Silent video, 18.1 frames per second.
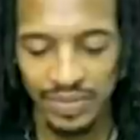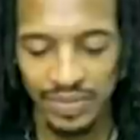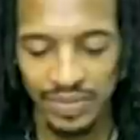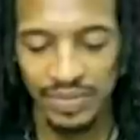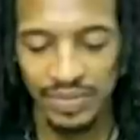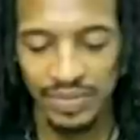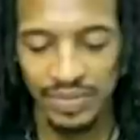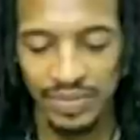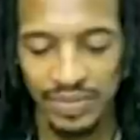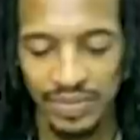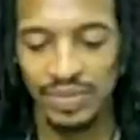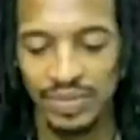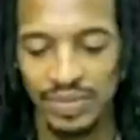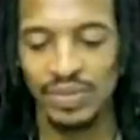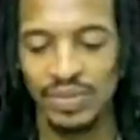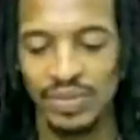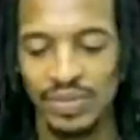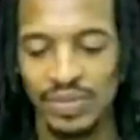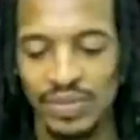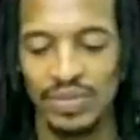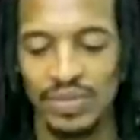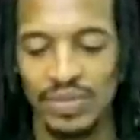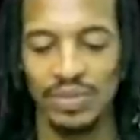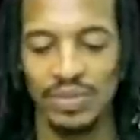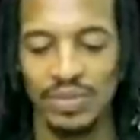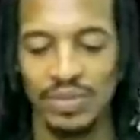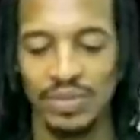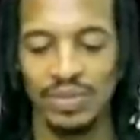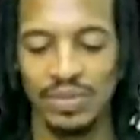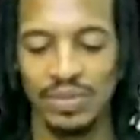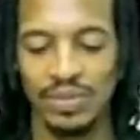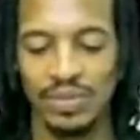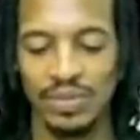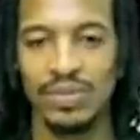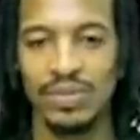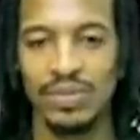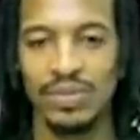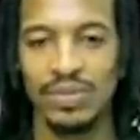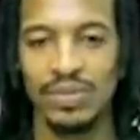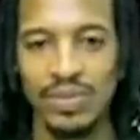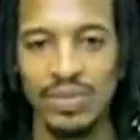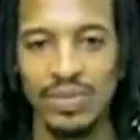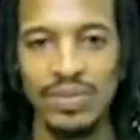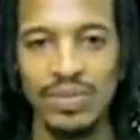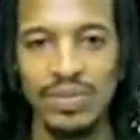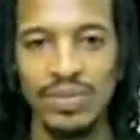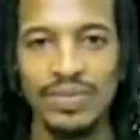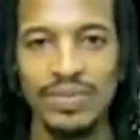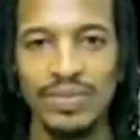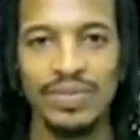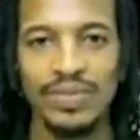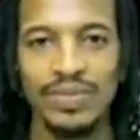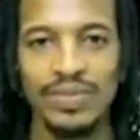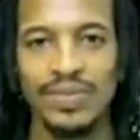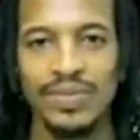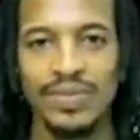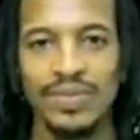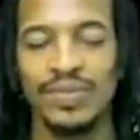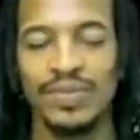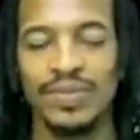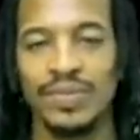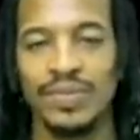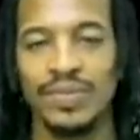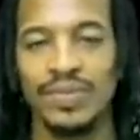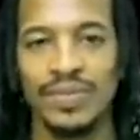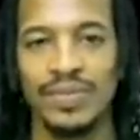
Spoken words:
The person shown says nothing.